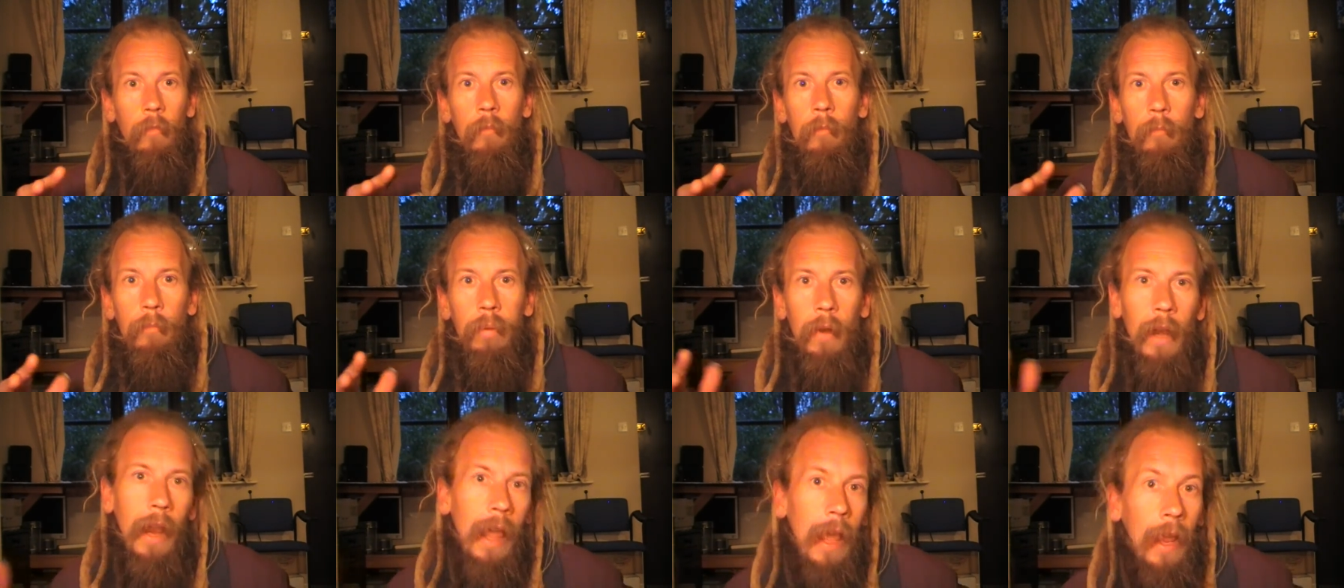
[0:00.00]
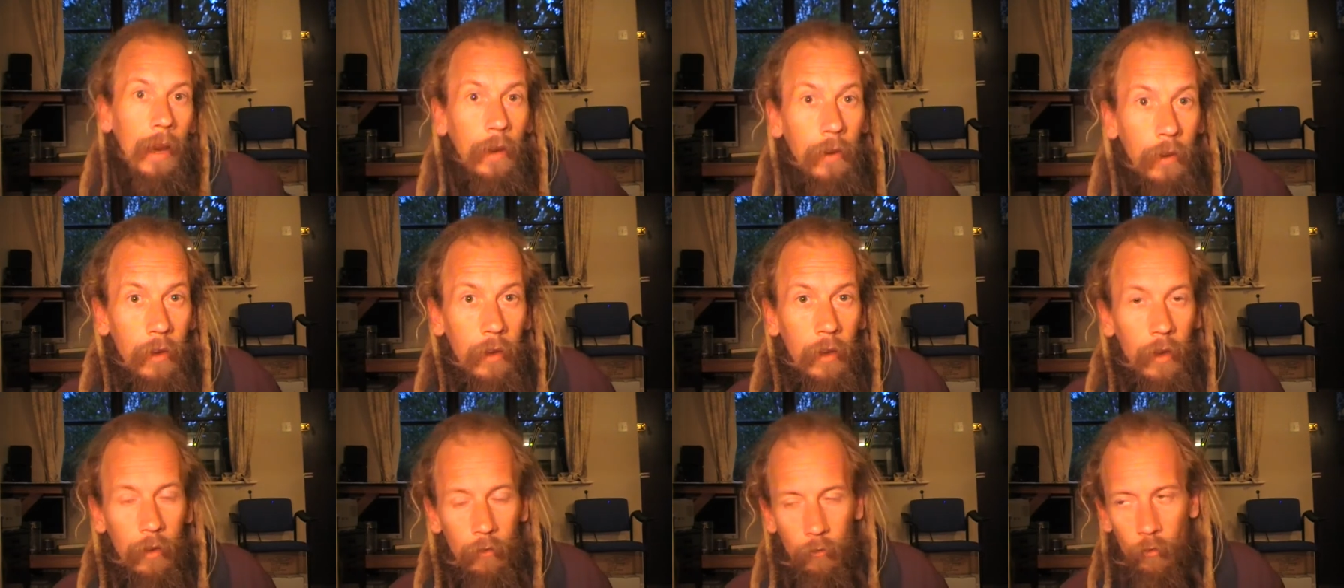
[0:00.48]
plan,
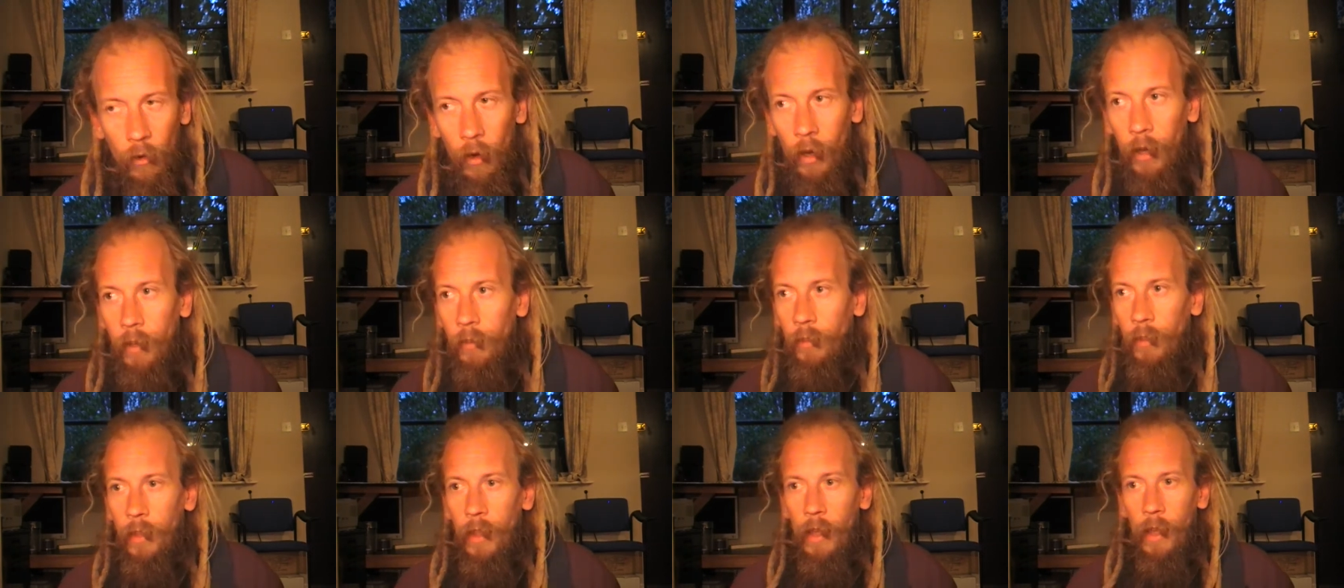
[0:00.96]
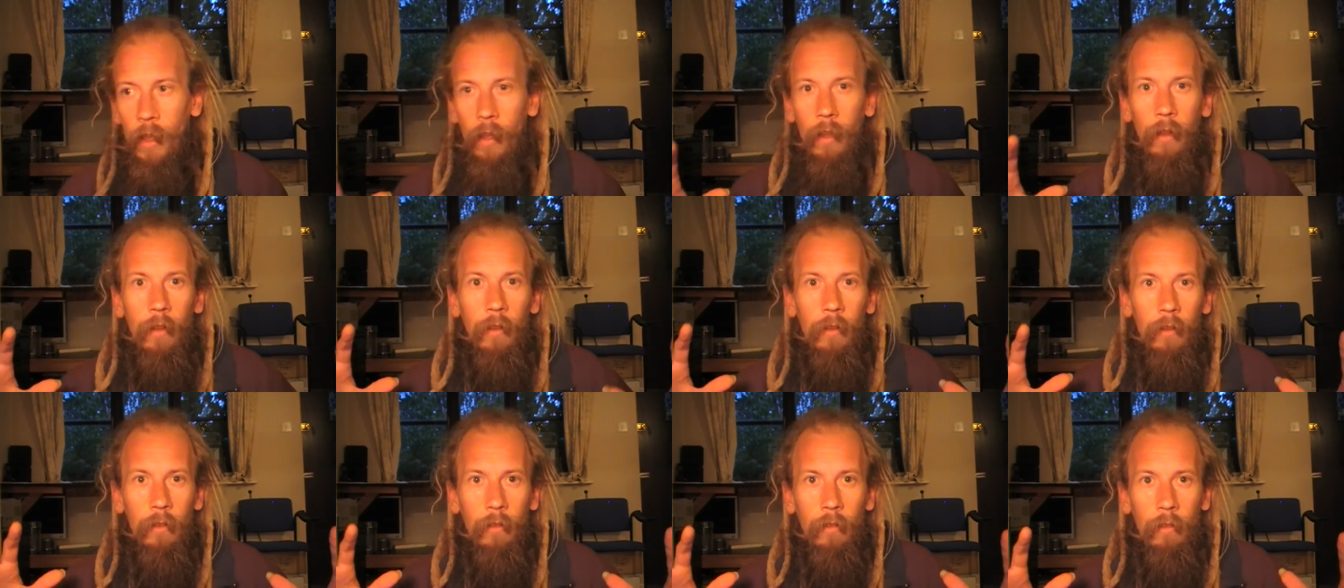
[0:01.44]
right? Their
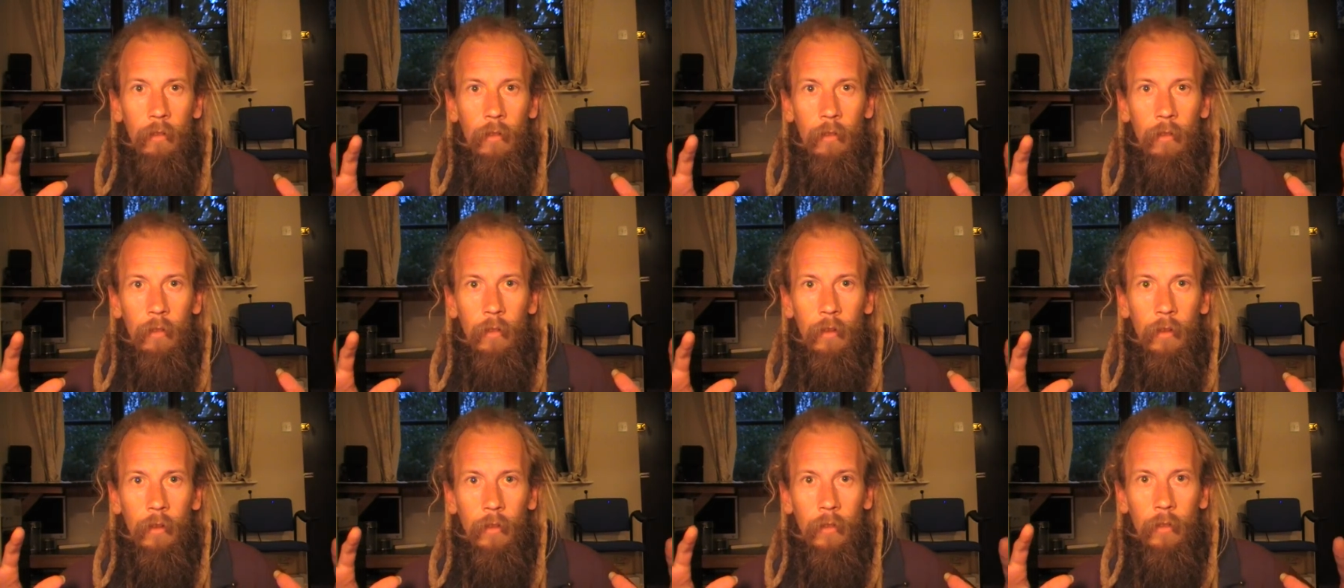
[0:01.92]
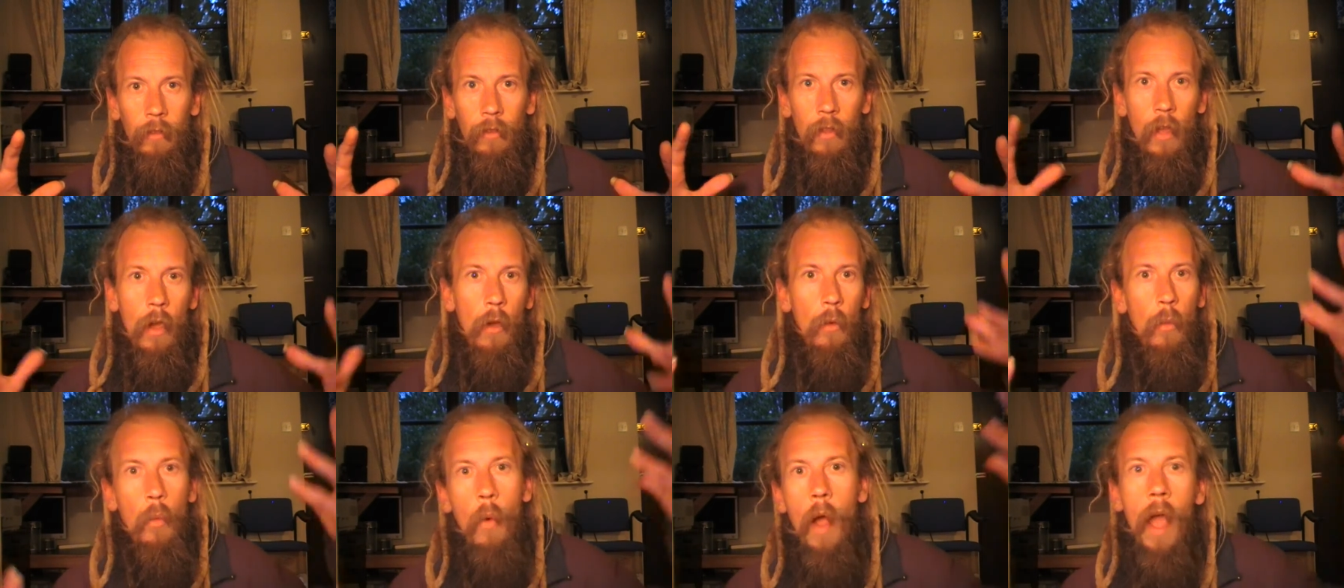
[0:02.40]

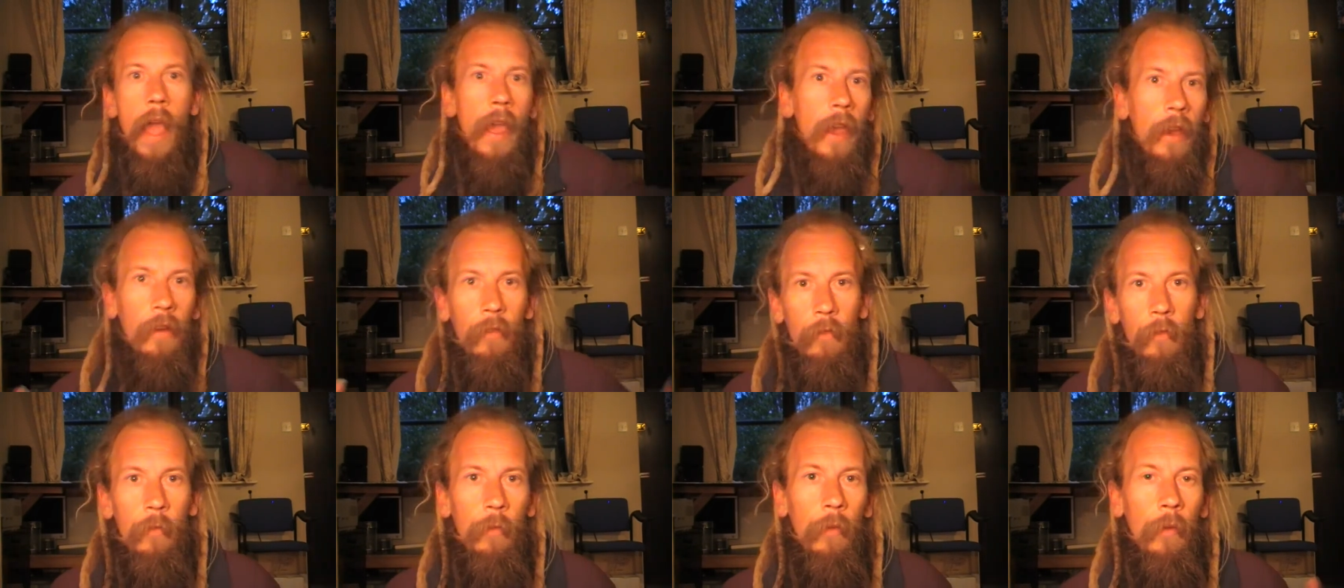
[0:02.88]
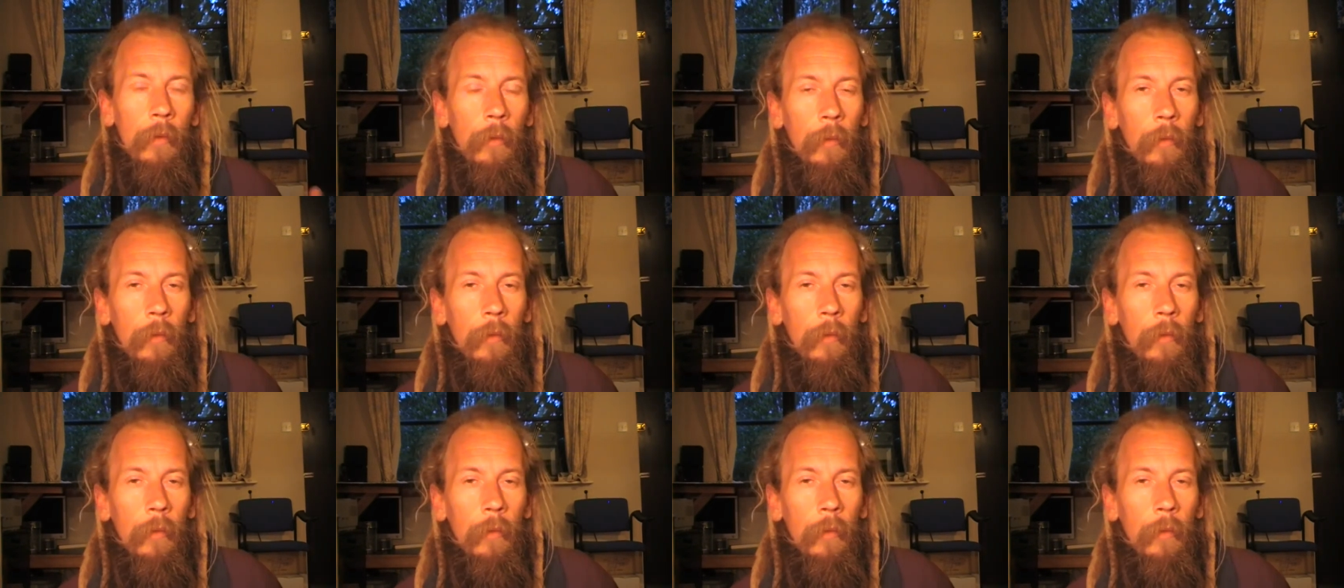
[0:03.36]
way of